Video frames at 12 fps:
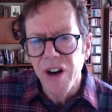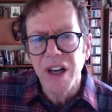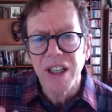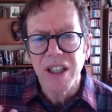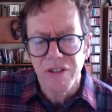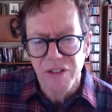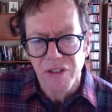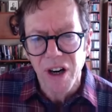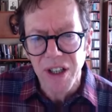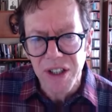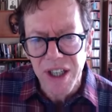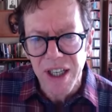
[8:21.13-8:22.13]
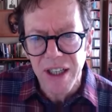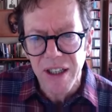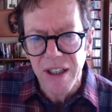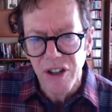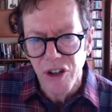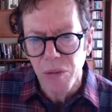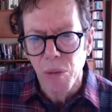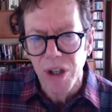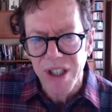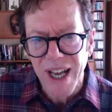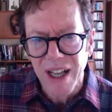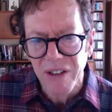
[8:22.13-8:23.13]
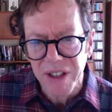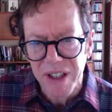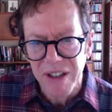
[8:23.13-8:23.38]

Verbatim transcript: not confronting your mortality,